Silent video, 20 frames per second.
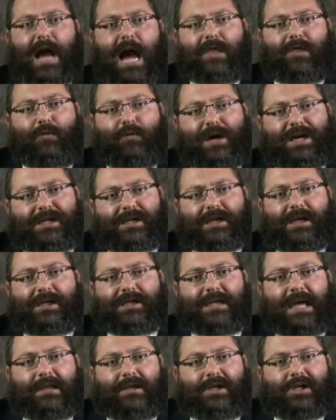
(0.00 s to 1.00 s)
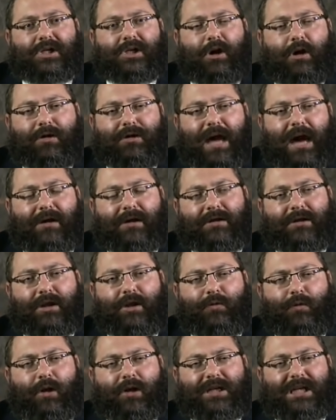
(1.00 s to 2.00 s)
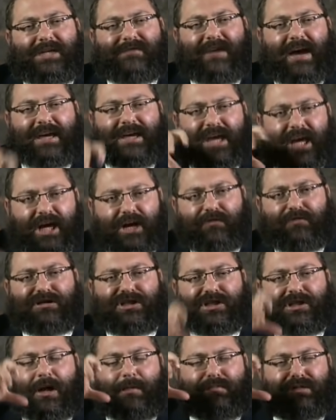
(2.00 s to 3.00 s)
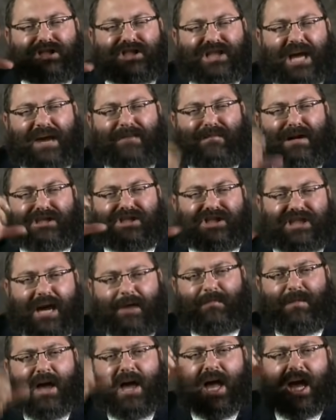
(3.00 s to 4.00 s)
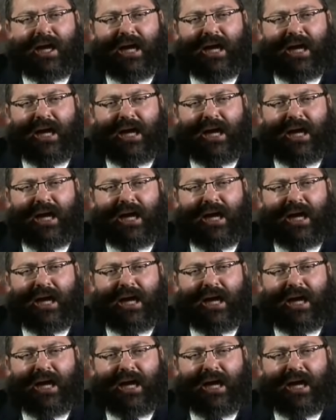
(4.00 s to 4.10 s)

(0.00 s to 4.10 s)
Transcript: And the reason he sent his soul down into the world is Vayikra Shem B'Shem Hashem